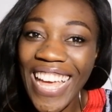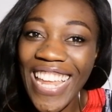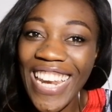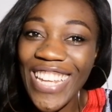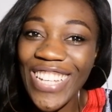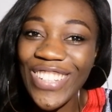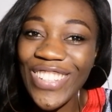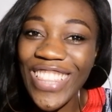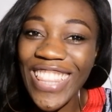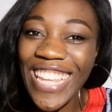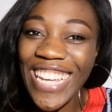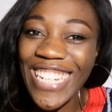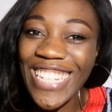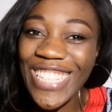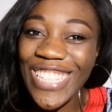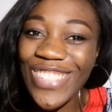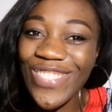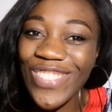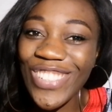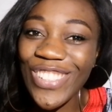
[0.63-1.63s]
Hello, thank
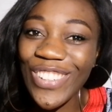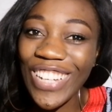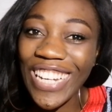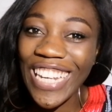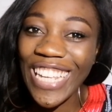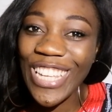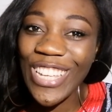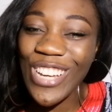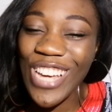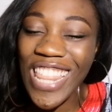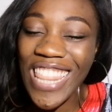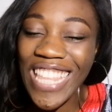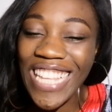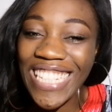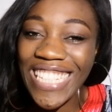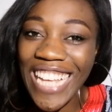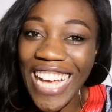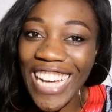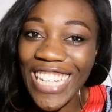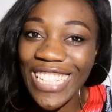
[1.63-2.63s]
you so much for clicking on
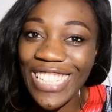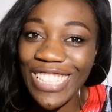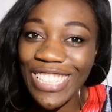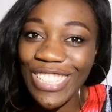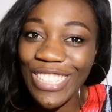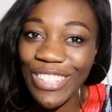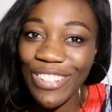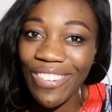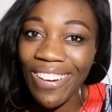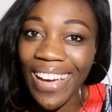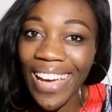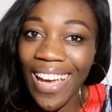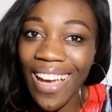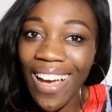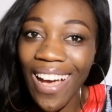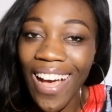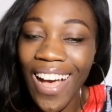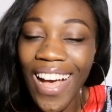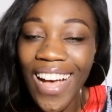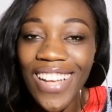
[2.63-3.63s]
this. How you
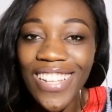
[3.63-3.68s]
doing?